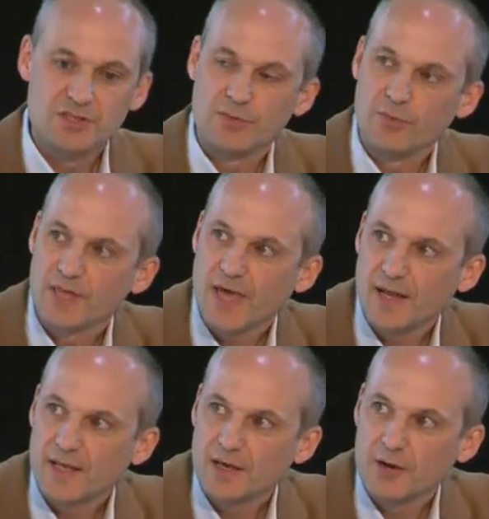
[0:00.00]
that we're
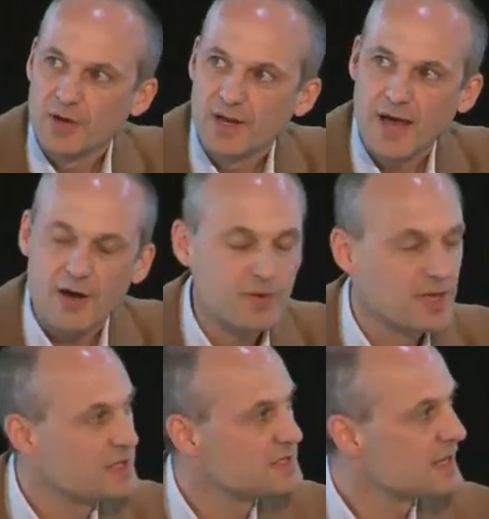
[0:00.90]
getting, and we're now
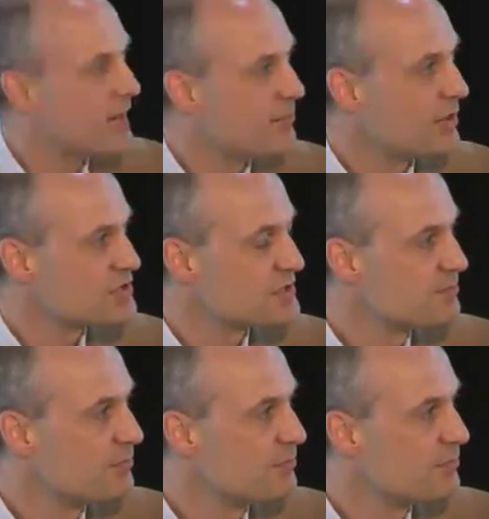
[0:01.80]
beginning to get much,